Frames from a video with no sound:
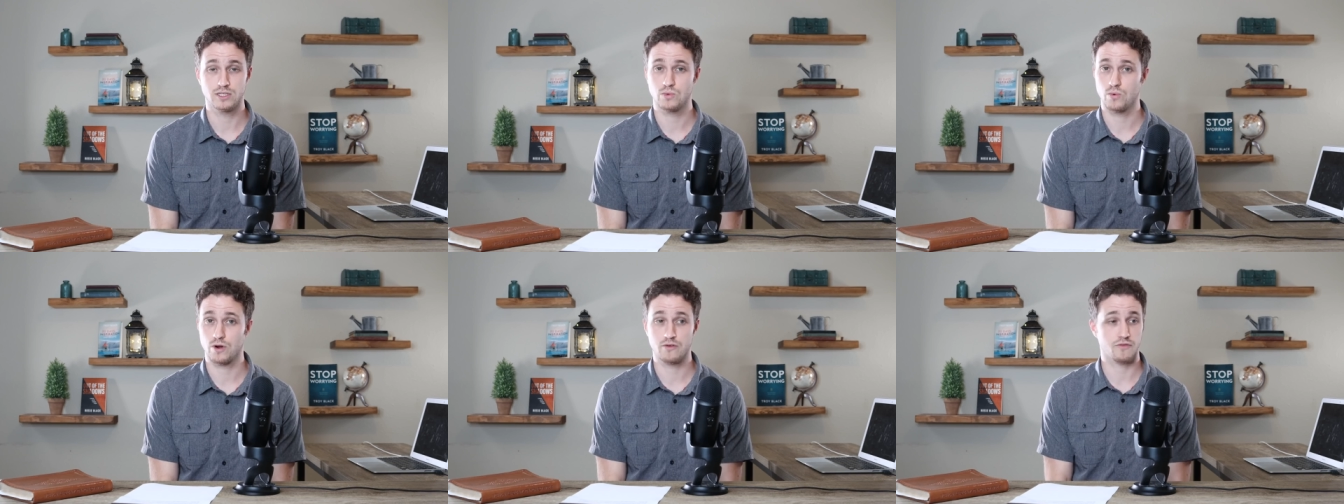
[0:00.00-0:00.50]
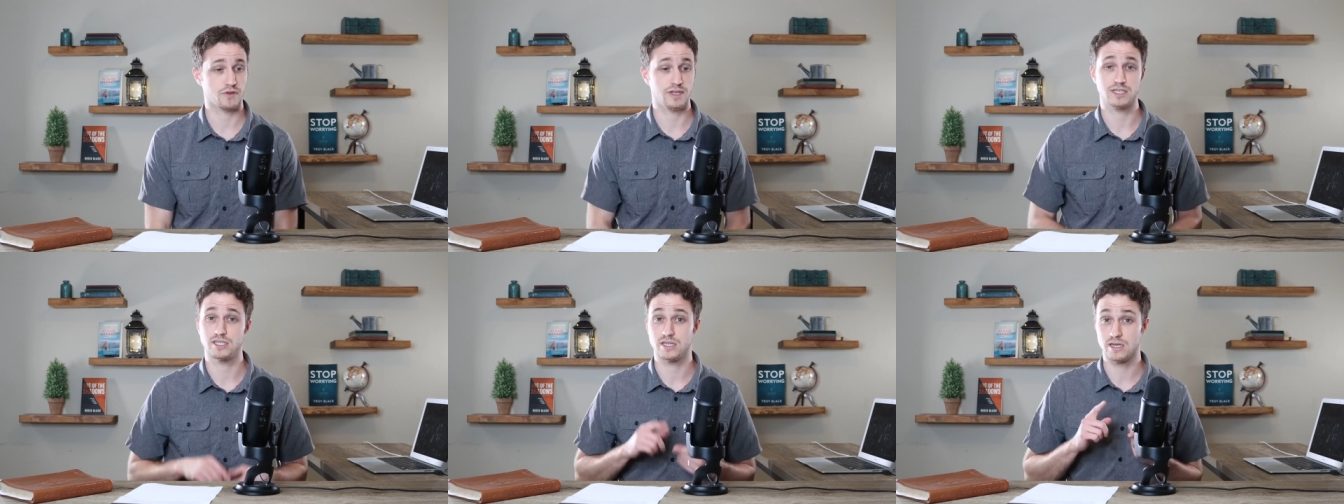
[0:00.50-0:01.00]
It's a word
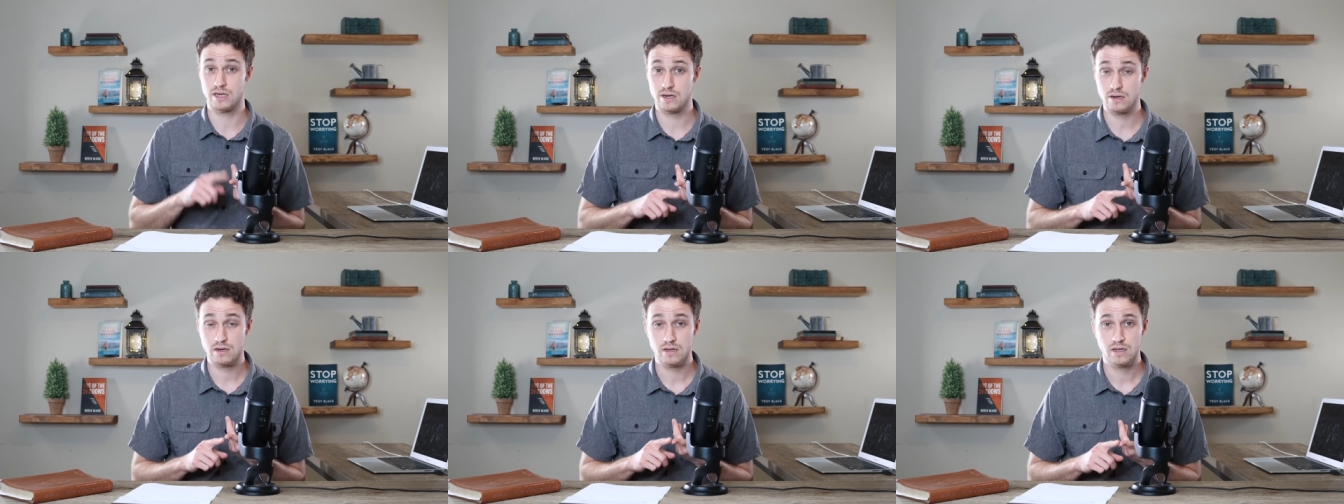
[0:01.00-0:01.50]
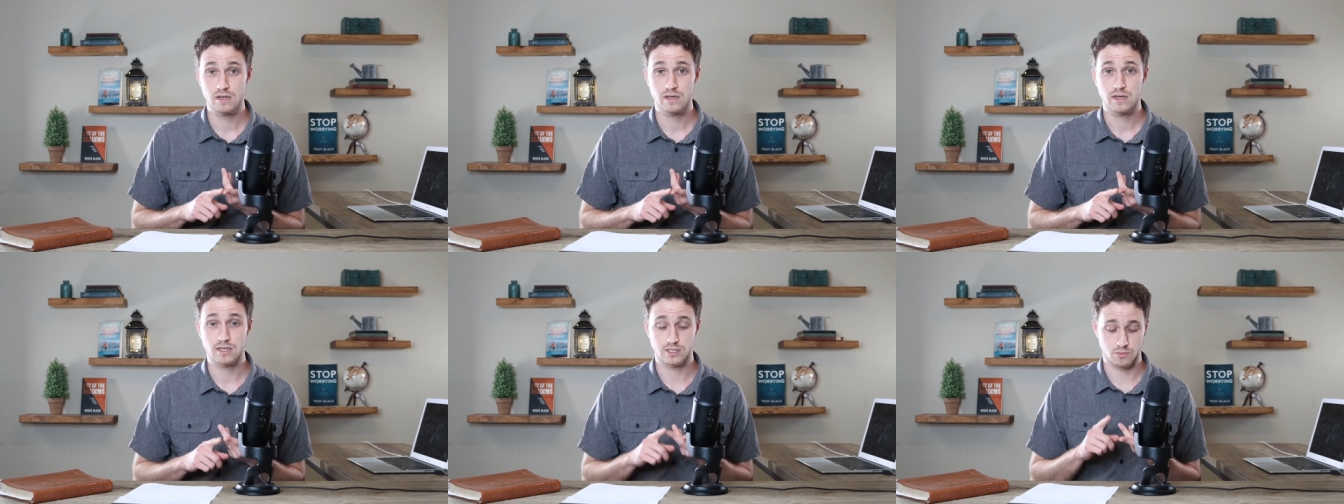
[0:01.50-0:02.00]
for this year,
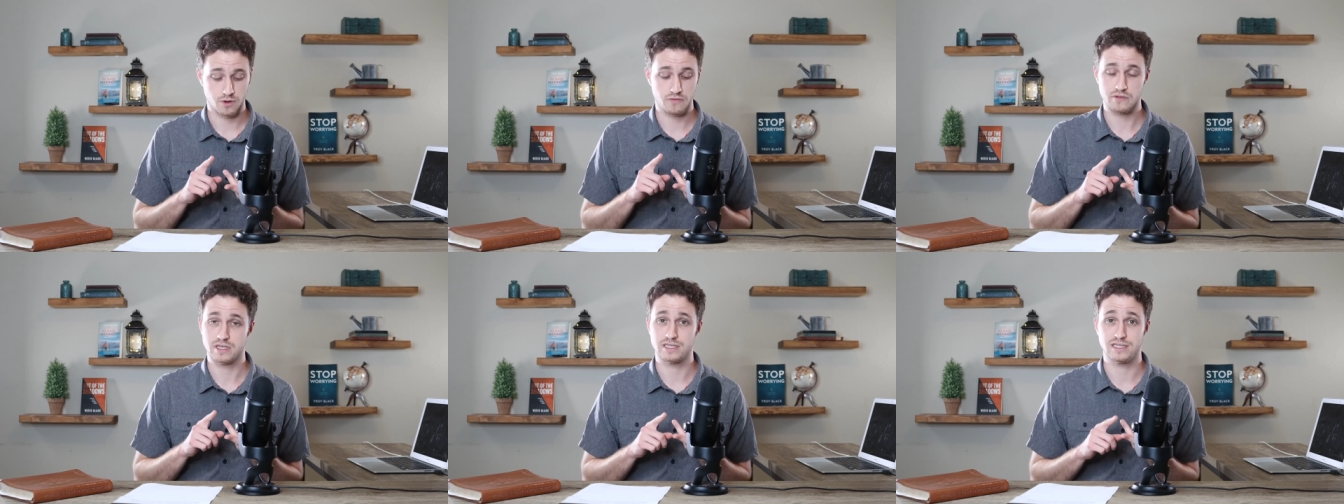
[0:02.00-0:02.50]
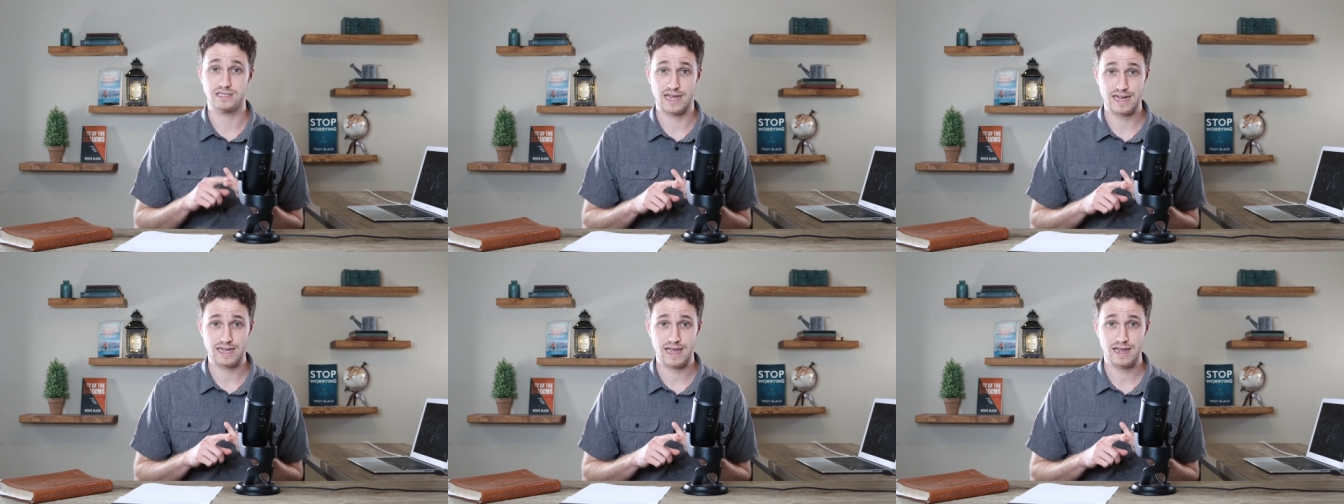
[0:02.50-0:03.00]
it's a word for this
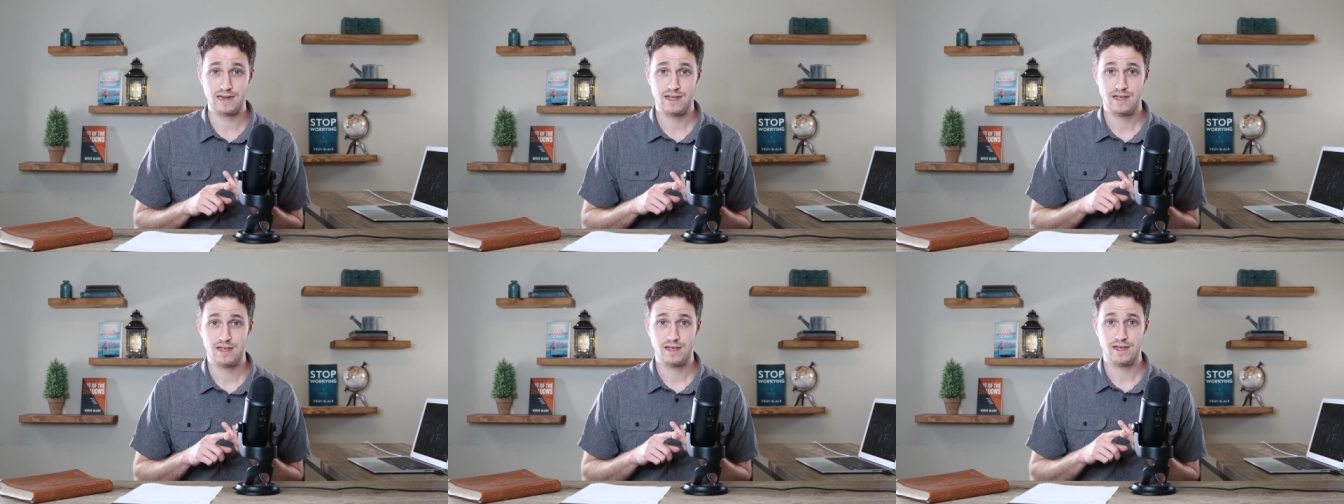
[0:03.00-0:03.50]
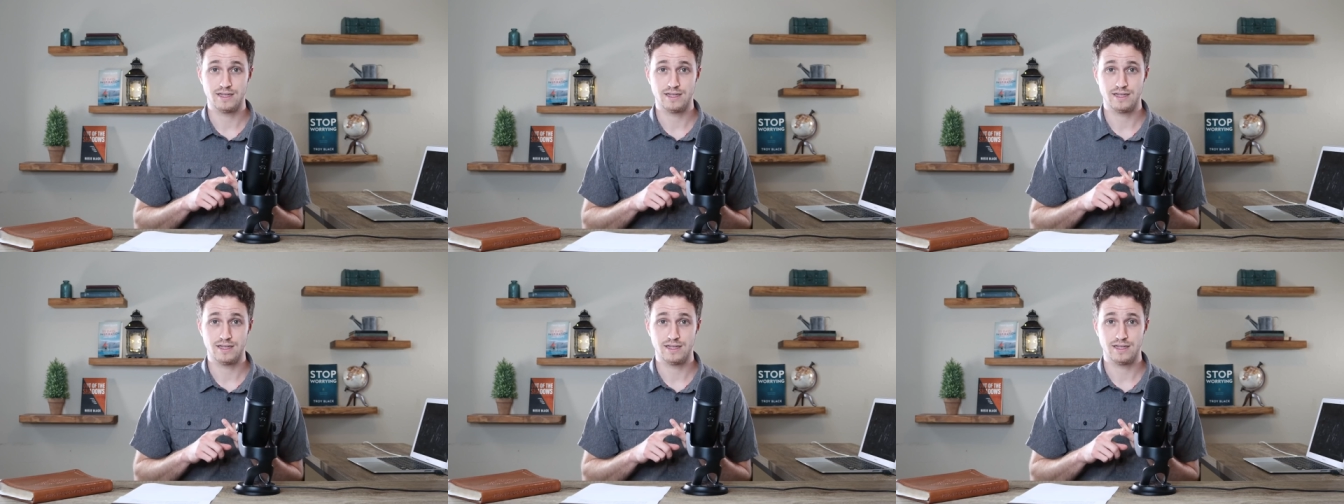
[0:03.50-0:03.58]
decade,